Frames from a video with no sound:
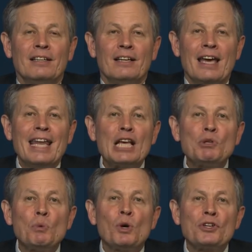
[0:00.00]
And as
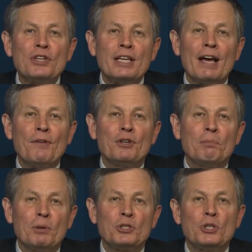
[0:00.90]
we work together to
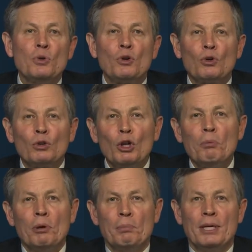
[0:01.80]
pursue
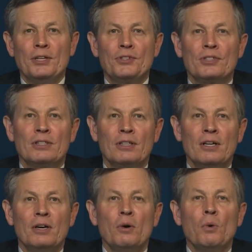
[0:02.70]
global peace,
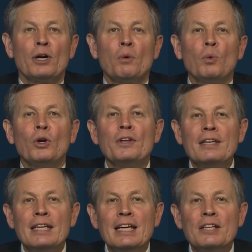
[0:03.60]
what our world
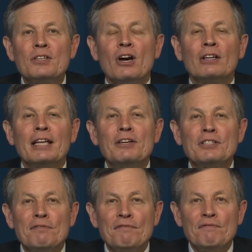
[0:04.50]
needs are leaders
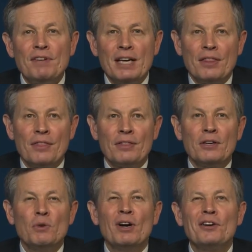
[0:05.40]
of faith
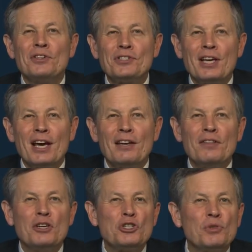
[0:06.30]
who understand
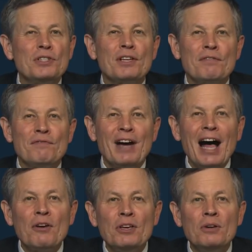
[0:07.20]
the intrinsic
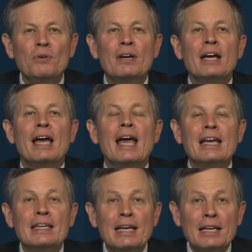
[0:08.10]
value
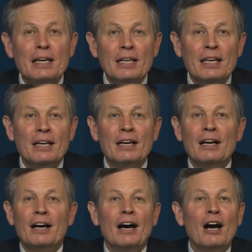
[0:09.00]
and dignity
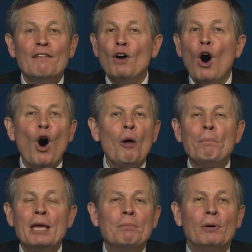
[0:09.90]
of all
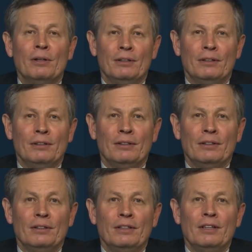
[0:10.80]
people
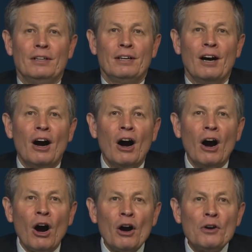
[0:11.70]

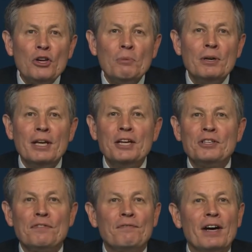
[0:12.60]
our human
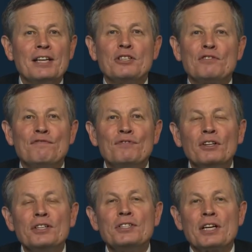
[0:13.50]
nature finds its fullest